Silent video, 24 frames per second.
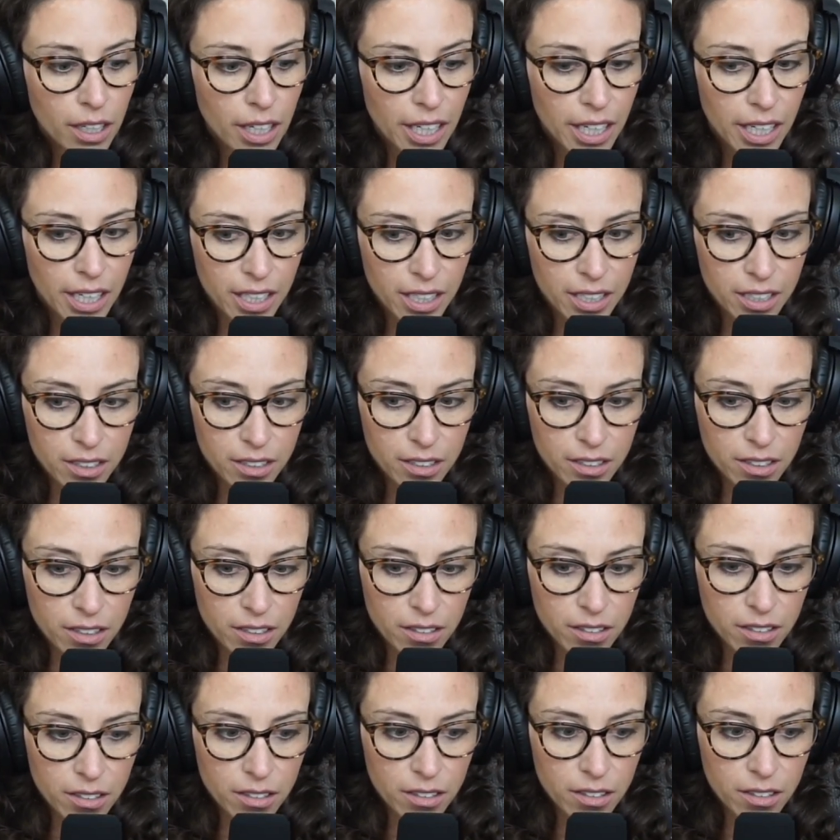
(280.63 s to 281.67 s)
And
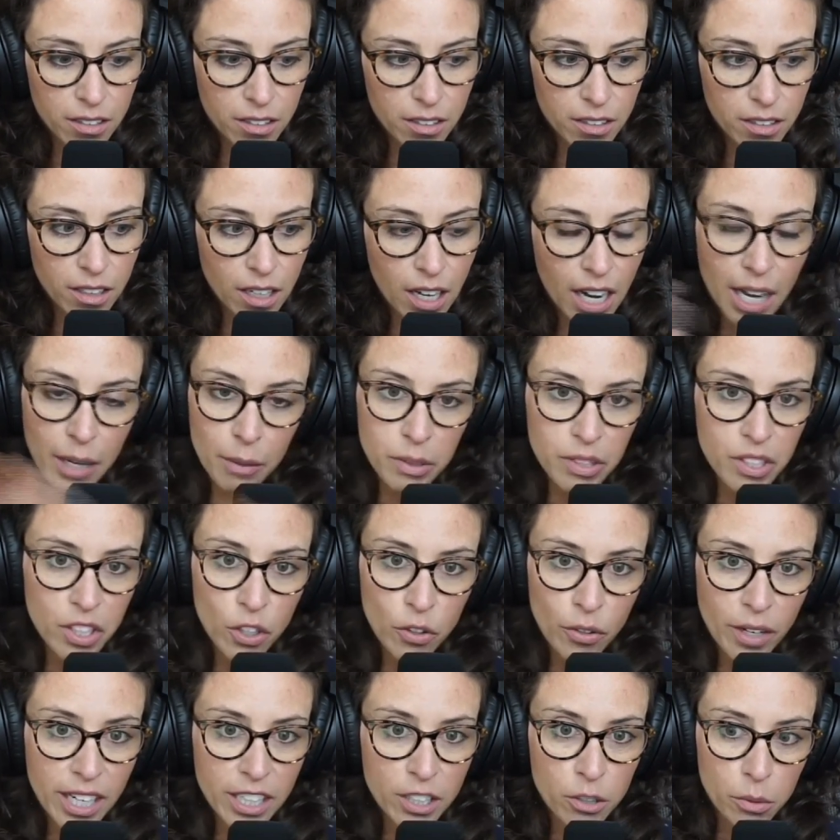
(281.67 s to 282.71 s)
I was in
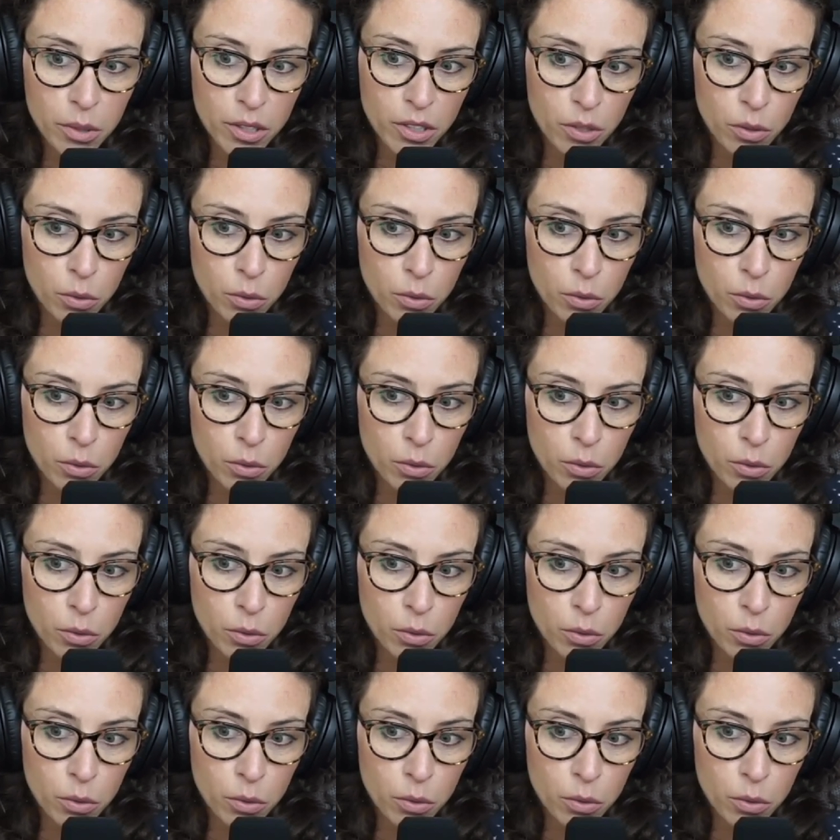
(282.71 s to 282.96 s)
graduate